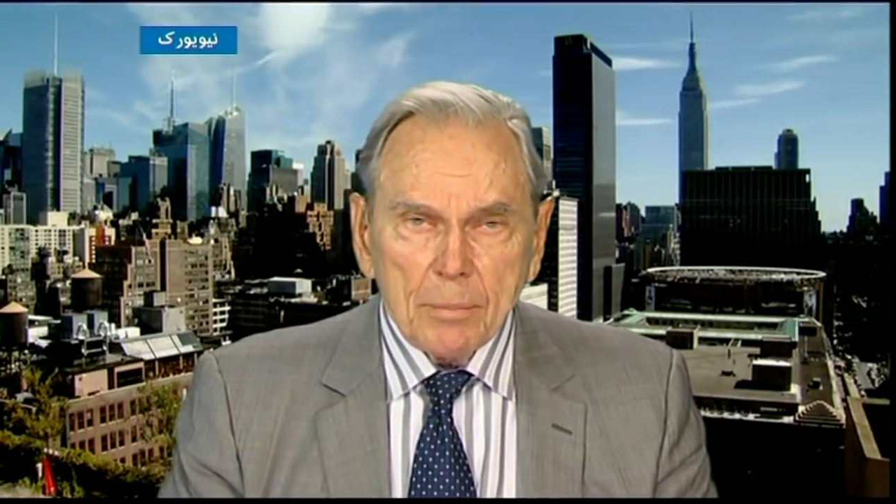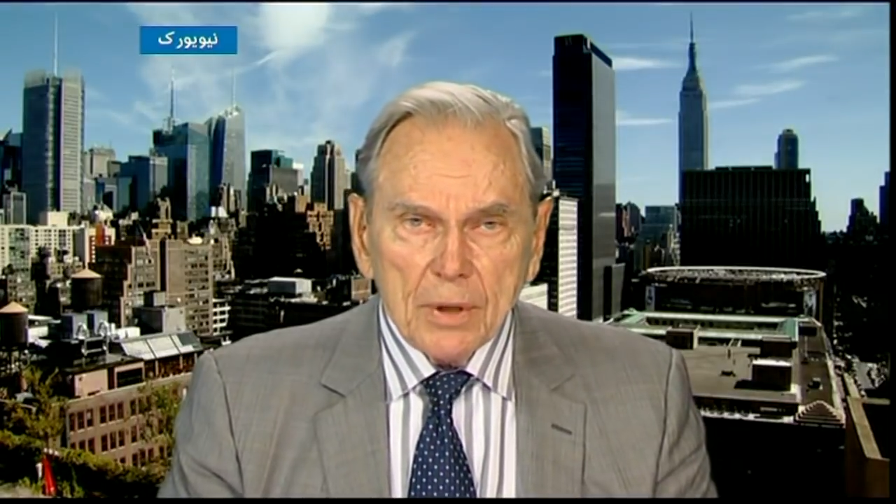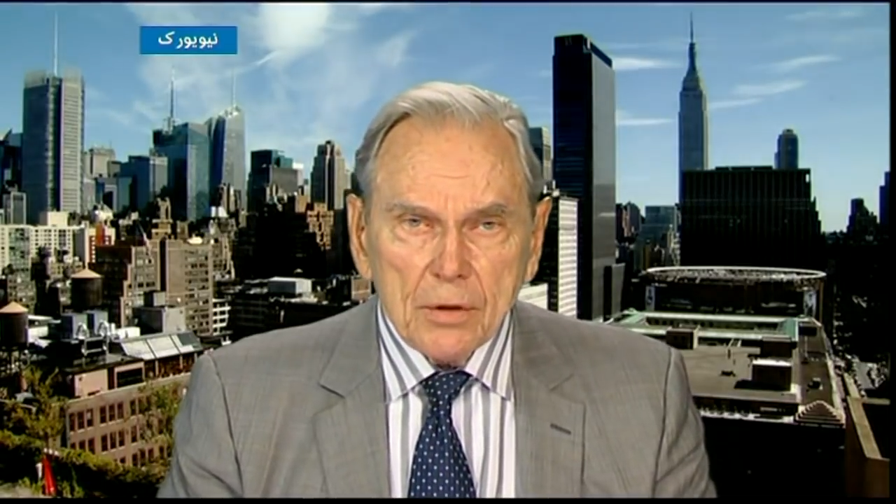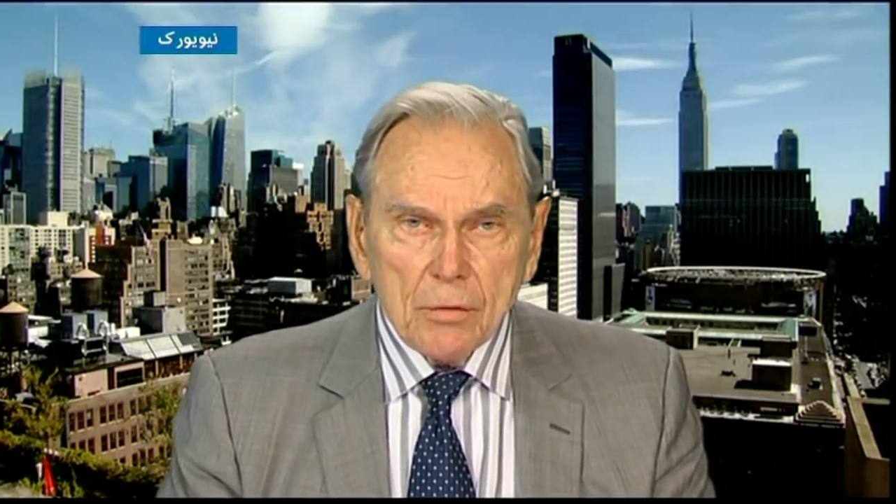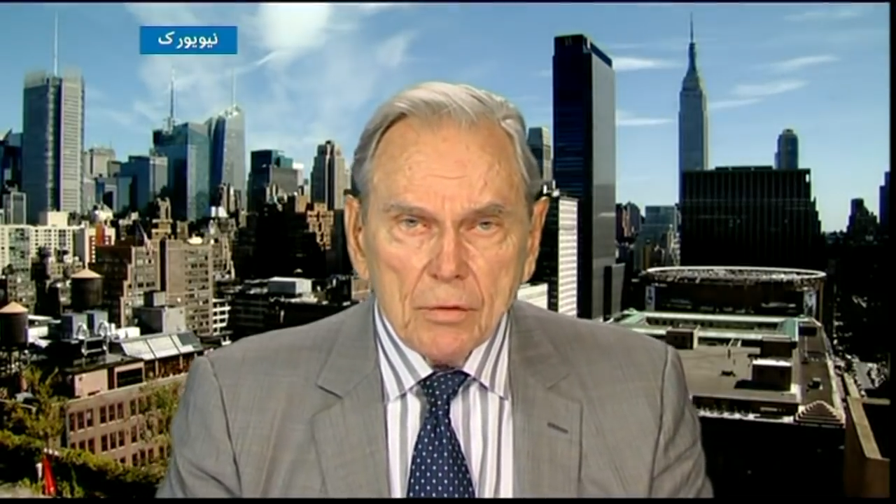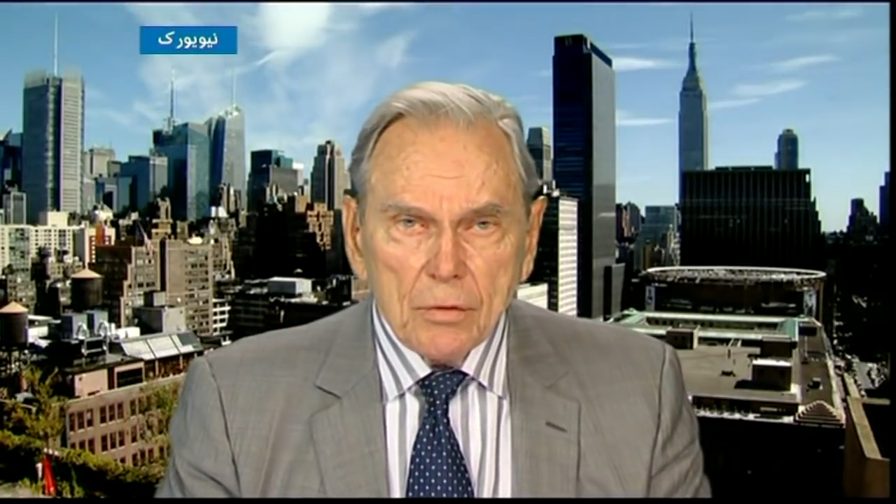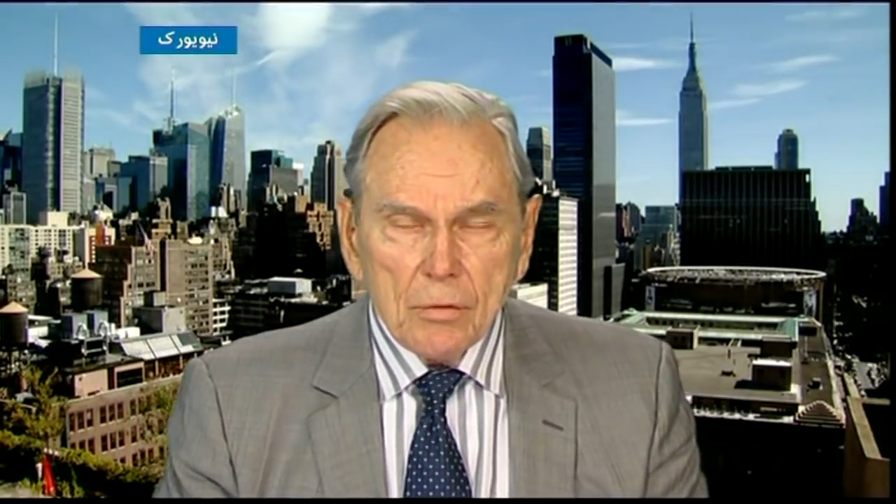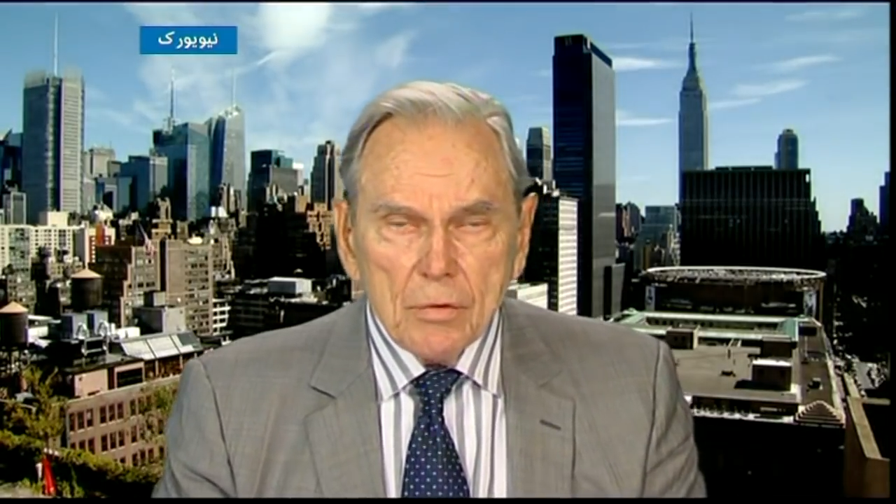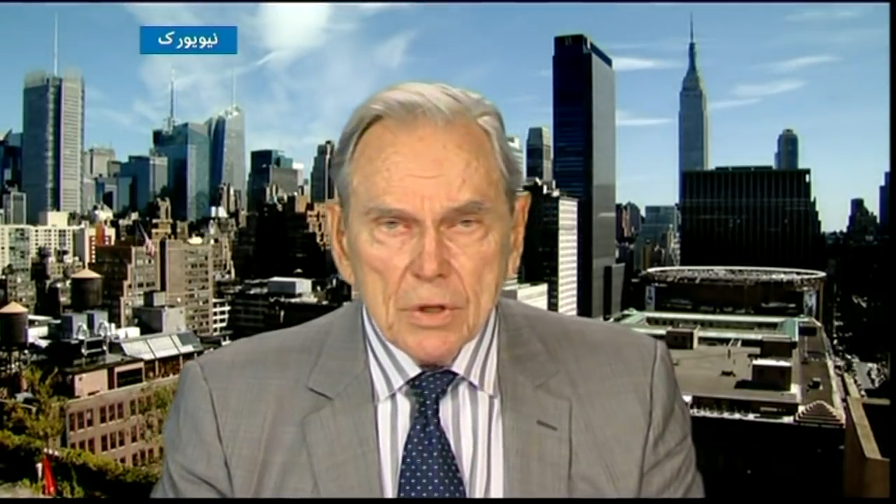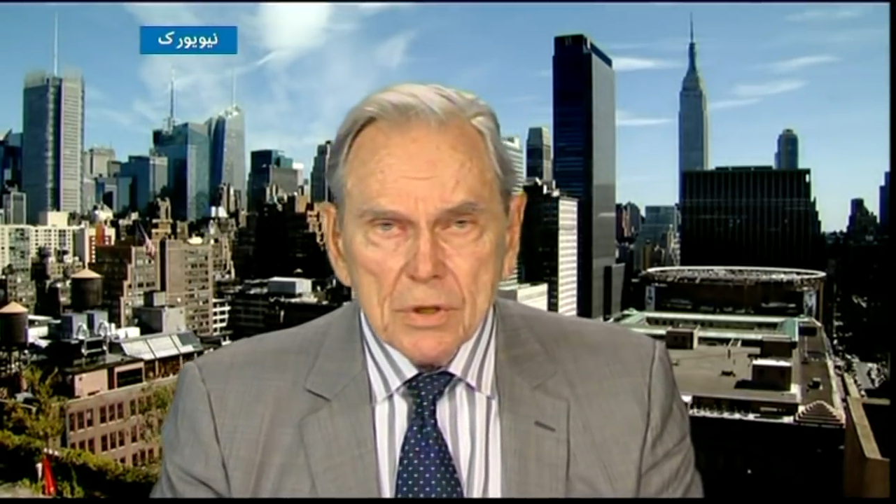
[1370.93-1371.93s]
but there
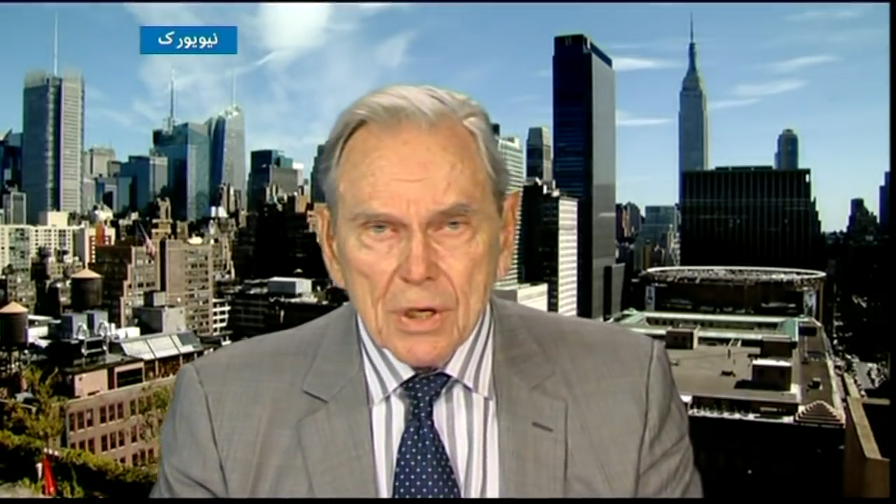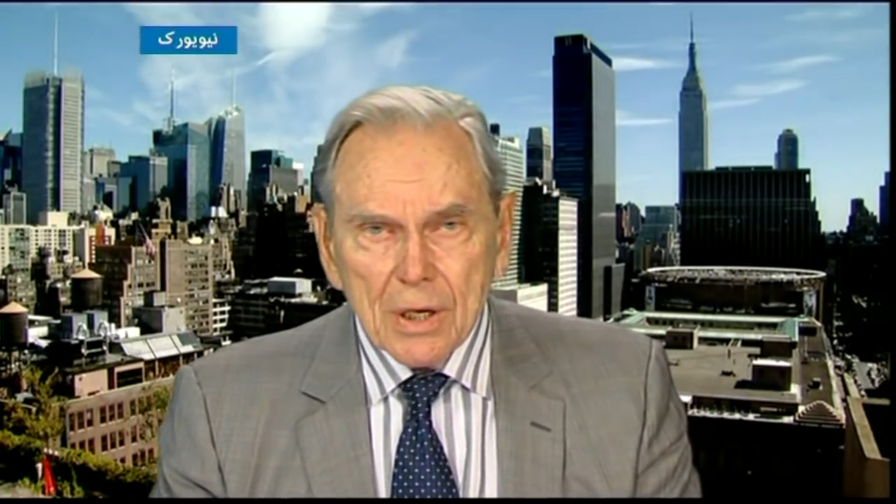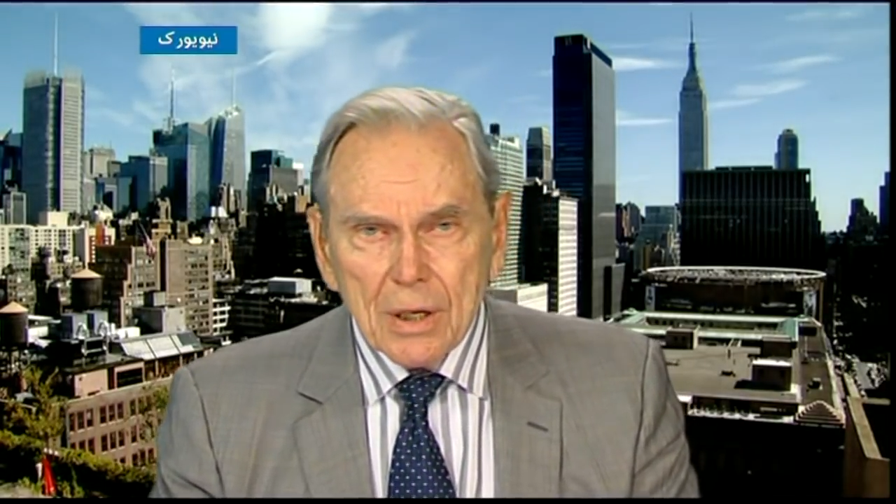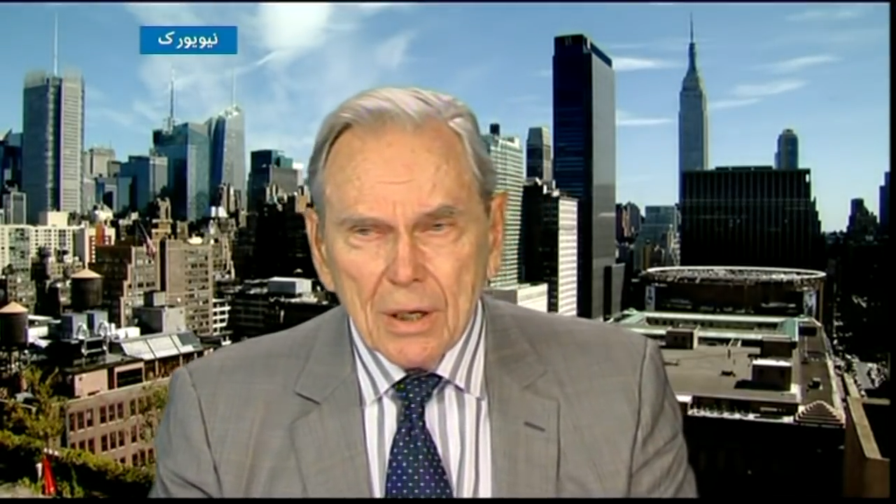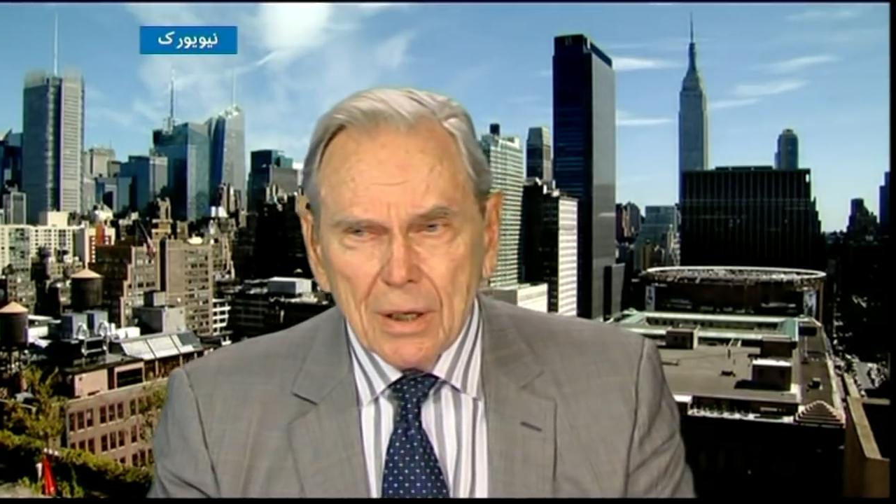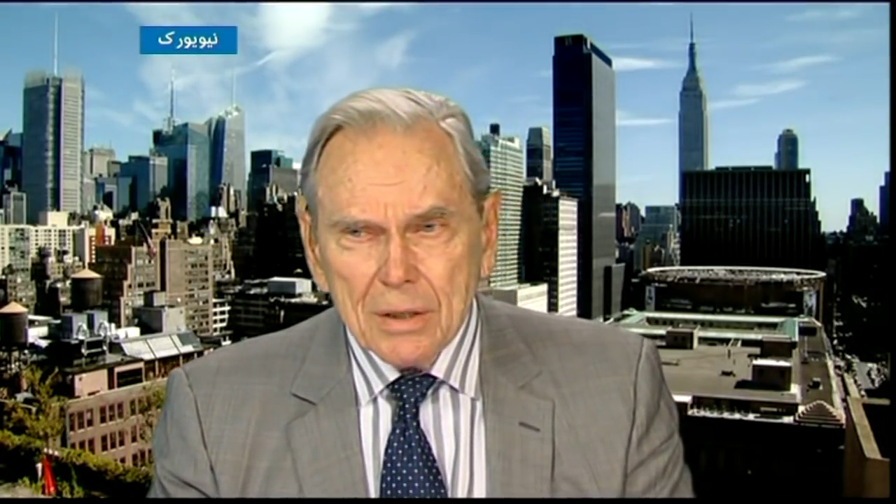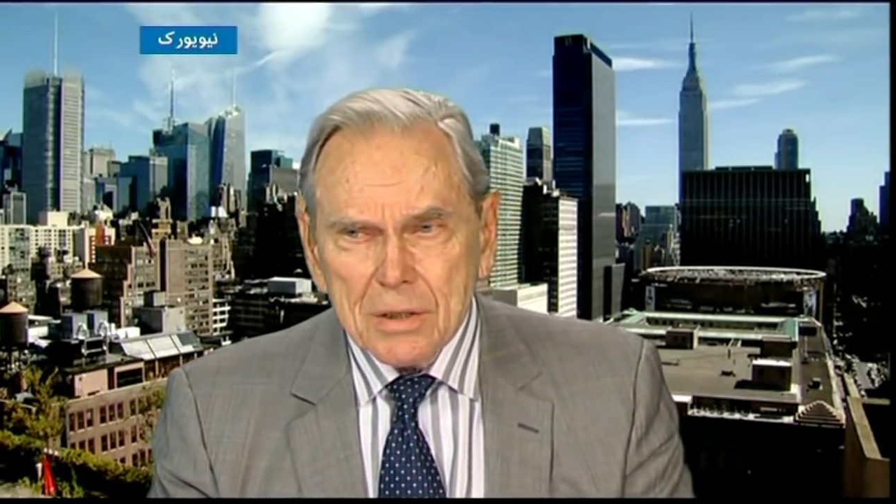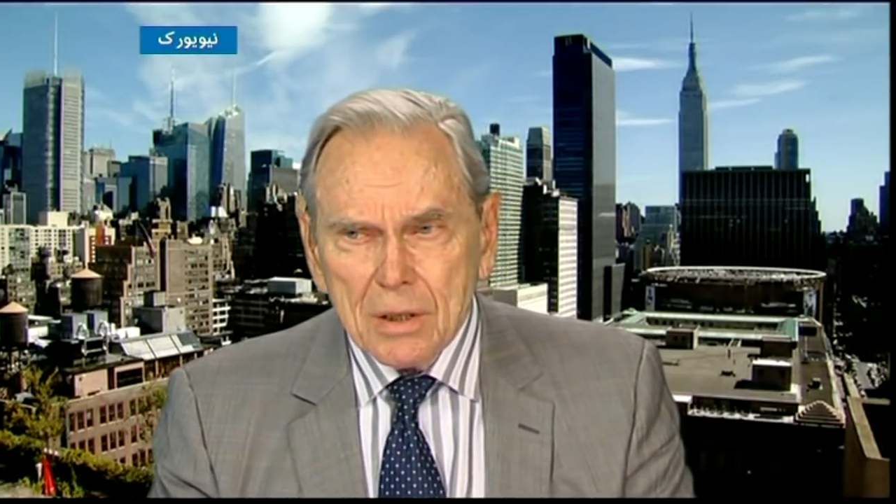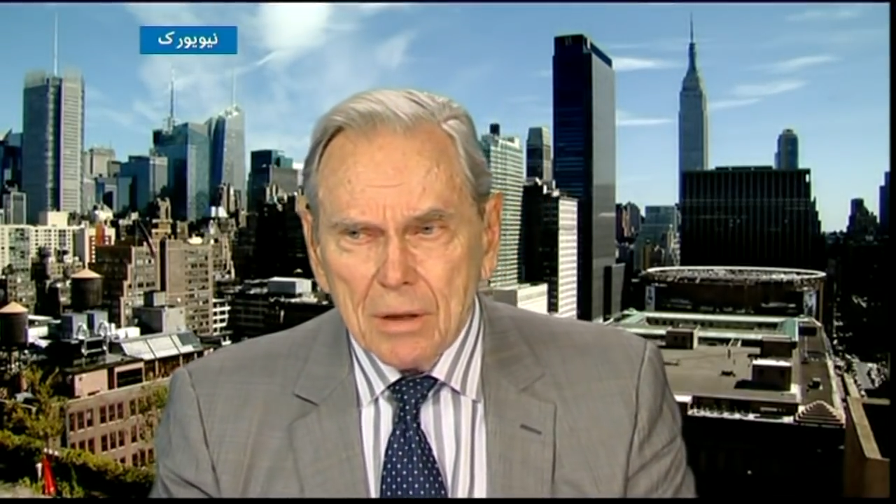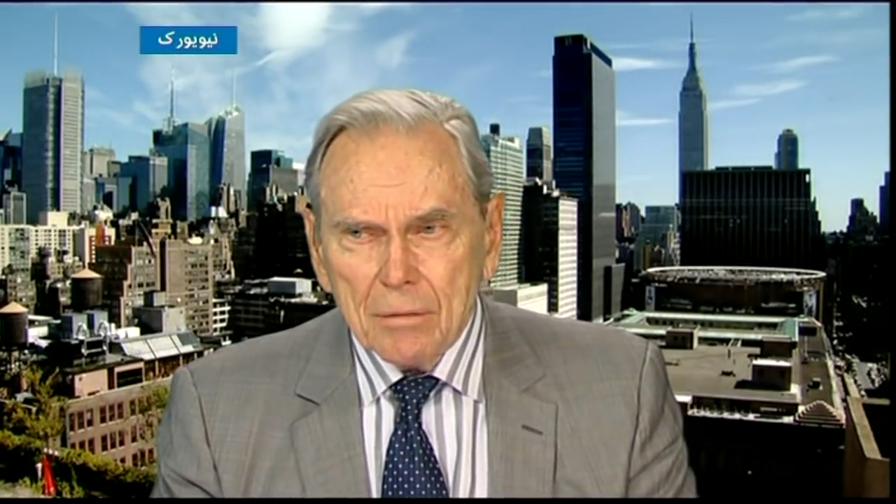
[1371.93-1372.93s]
there is a it's
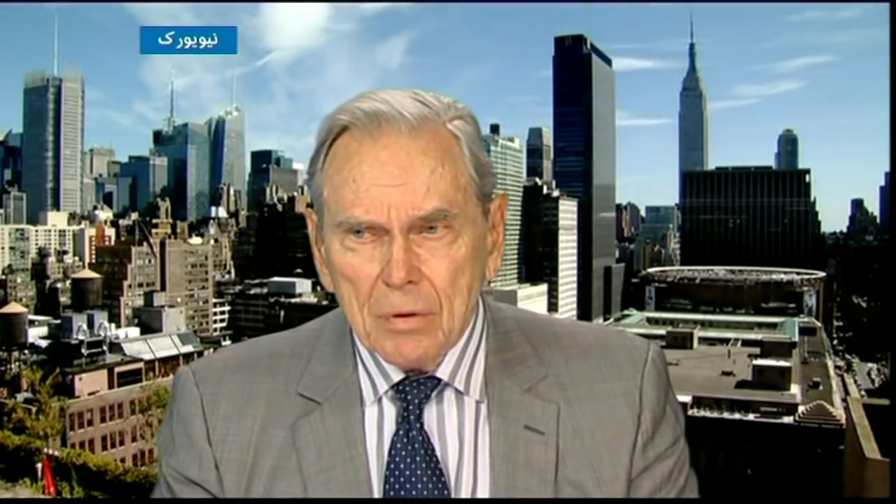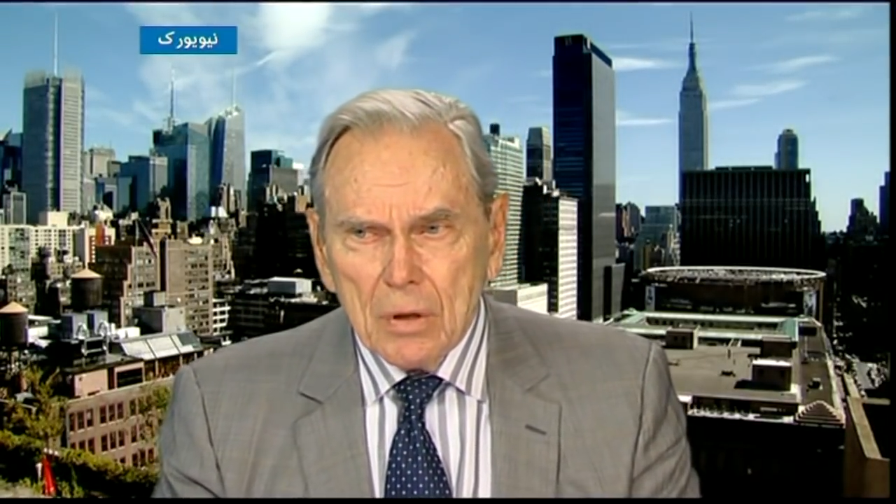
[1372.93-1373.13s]
a